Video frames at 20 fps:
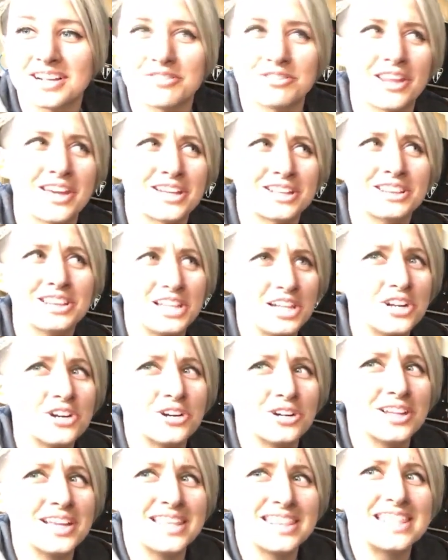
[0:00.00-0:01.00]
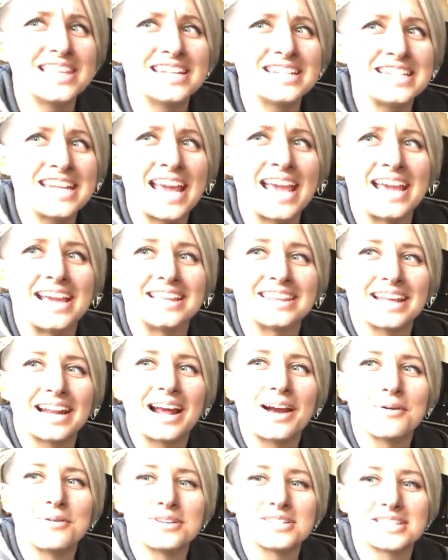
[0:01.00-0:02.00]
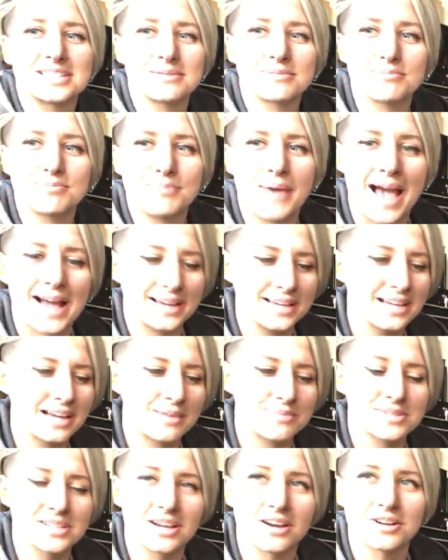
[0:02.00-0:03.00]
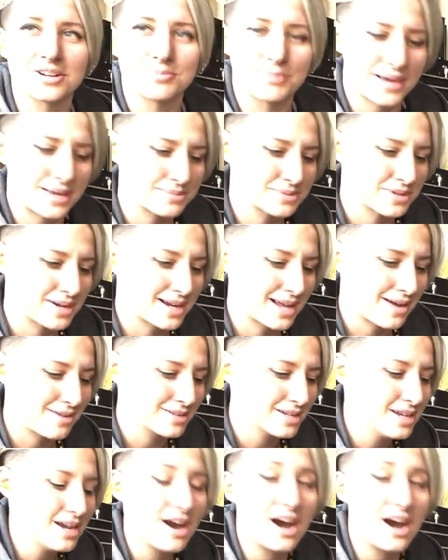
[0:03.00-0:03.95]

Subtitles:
Like literally the day that I was packing up to go to Babes Ride Out.